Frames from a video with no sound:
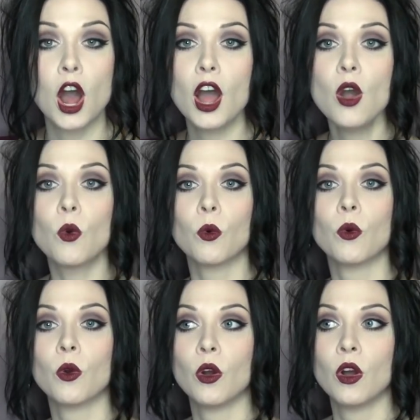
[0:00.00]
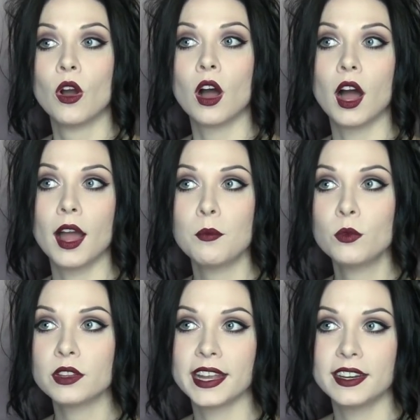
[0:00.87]
Oh, I'm
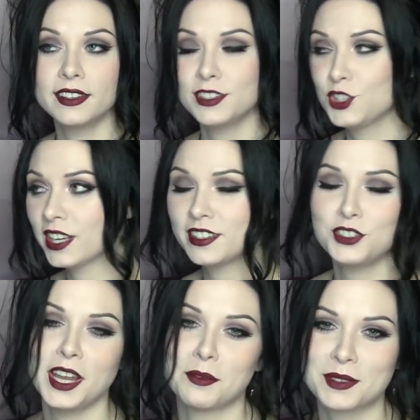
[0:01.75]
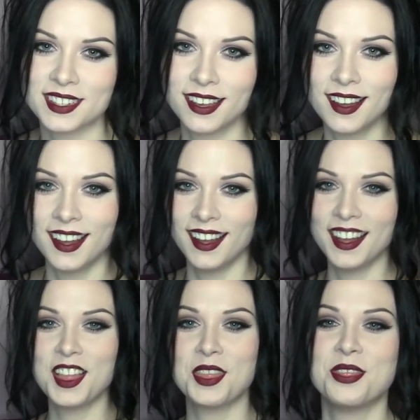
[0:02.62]
related to Jesse James.
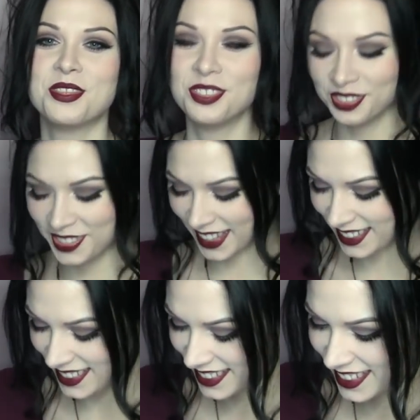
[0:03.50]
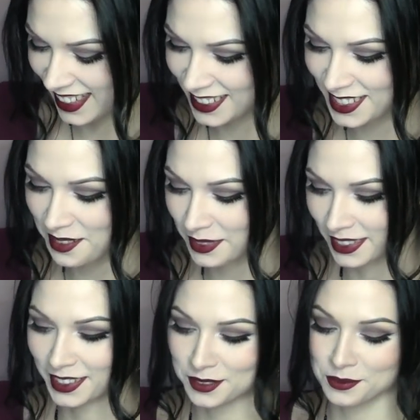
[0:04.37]
That's
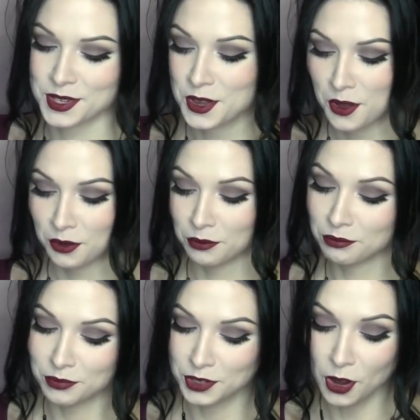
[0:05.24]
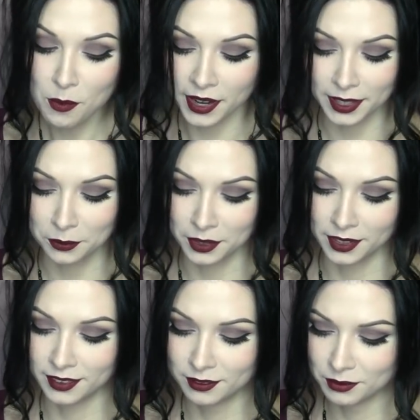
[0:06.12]
something nobody
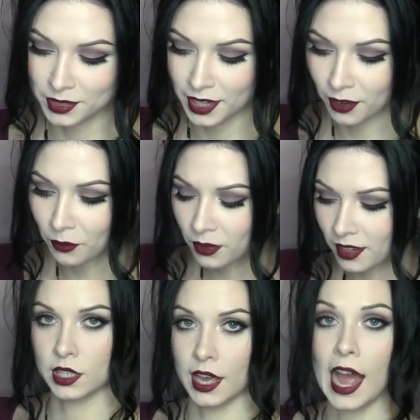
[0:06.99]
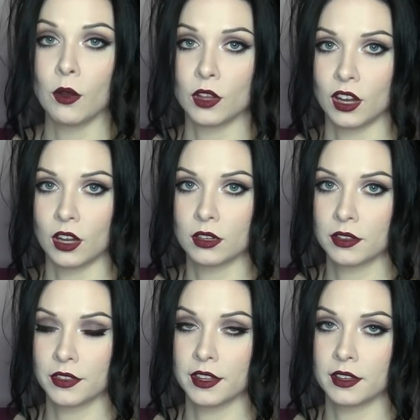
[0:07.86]
would know. The outlaw,
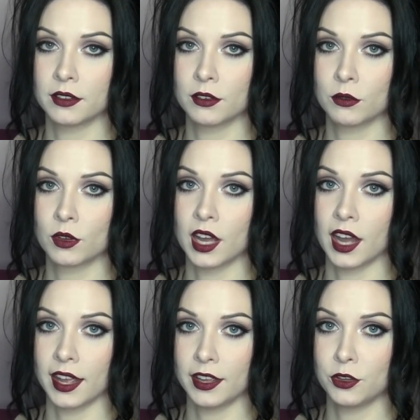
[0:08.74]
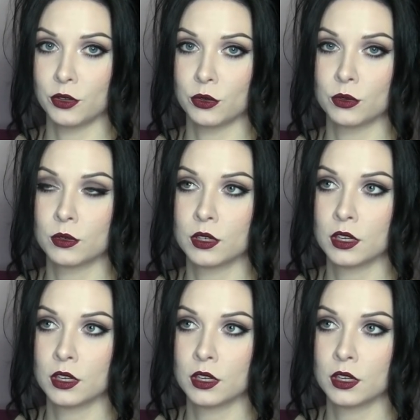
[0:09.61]
the guy who